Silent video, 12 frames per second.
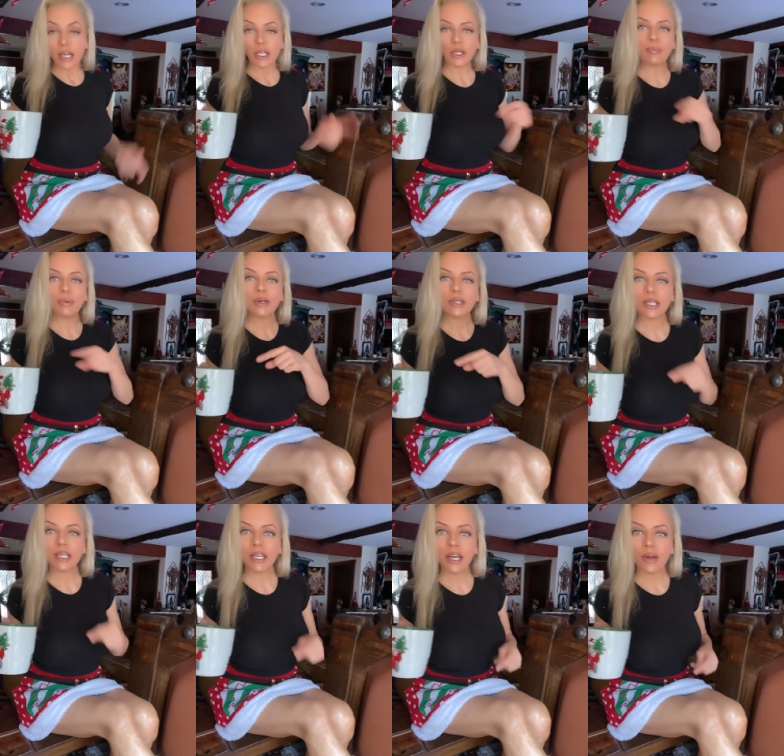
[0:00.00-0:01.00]
Cooper,
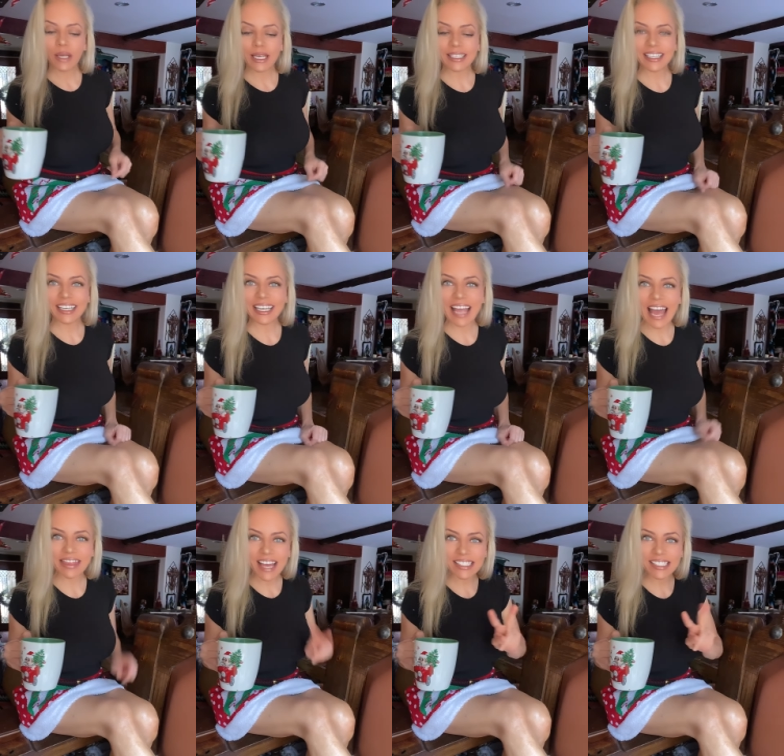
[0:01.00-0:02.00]
you know, he
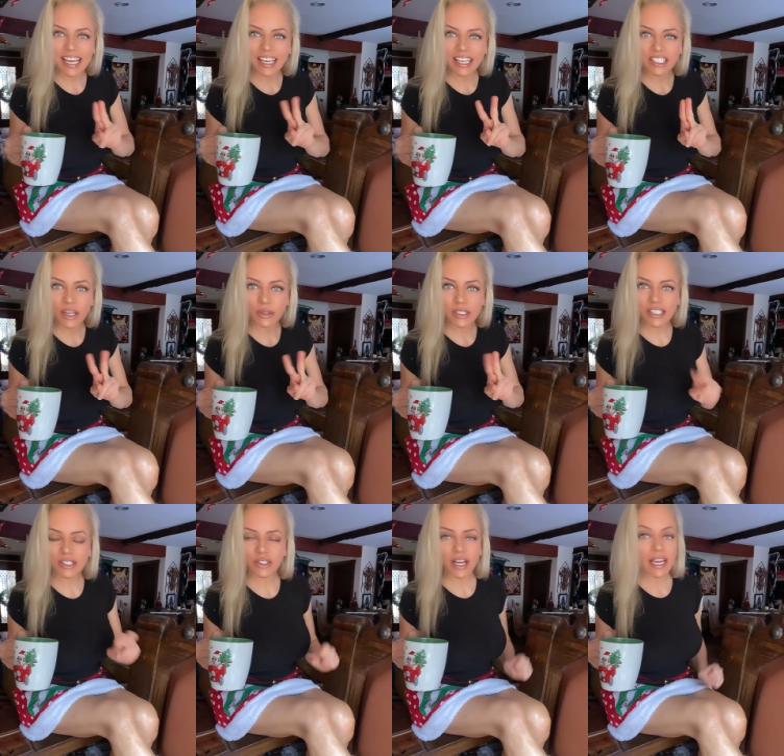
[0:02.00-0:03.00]
had that second dose
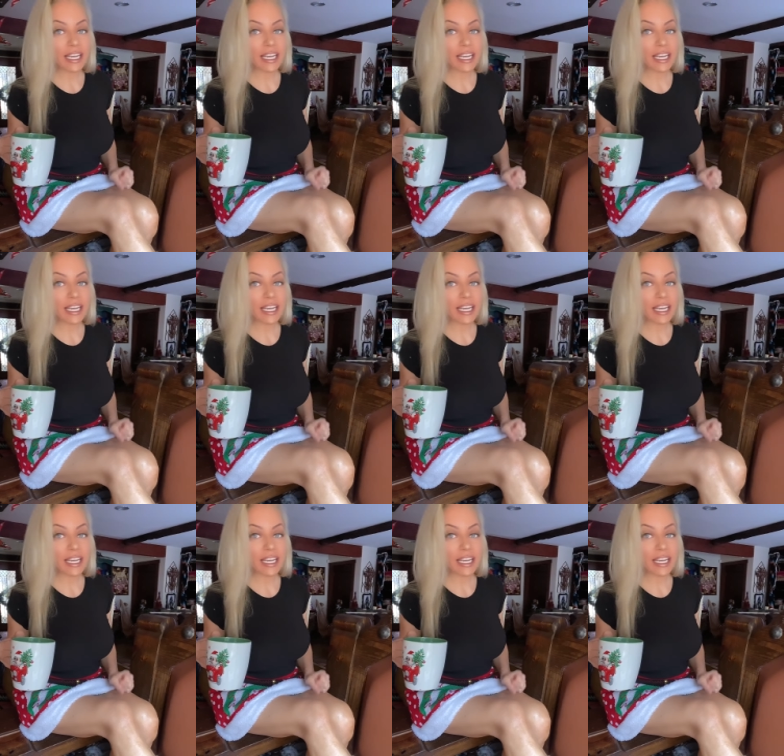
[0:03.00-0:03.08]
yesterday.